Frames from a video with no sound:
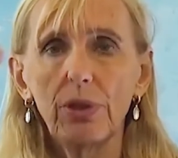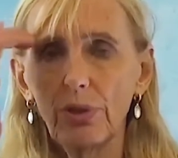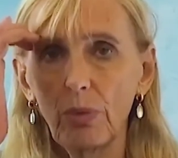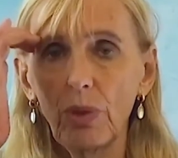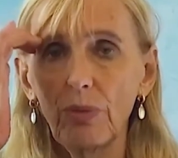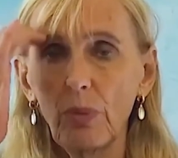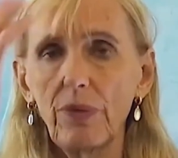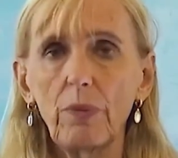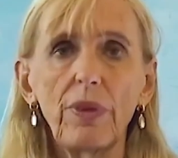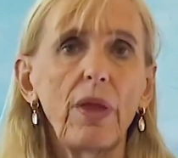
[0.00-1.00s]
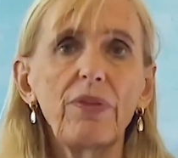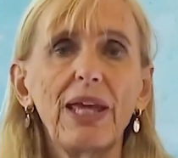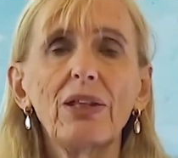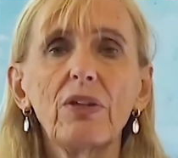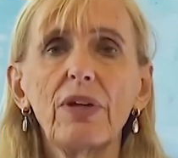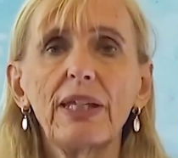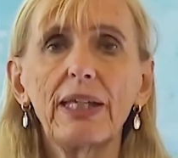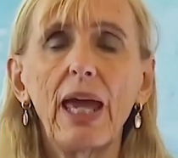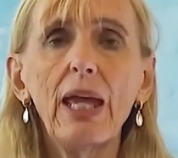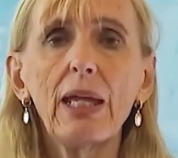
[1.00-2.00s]
you know, when, when, when at the end of any
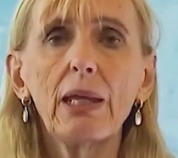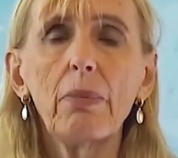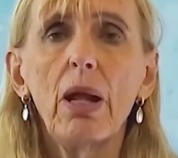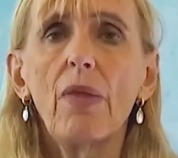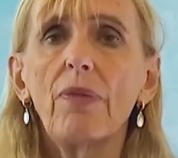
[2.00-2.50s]
game,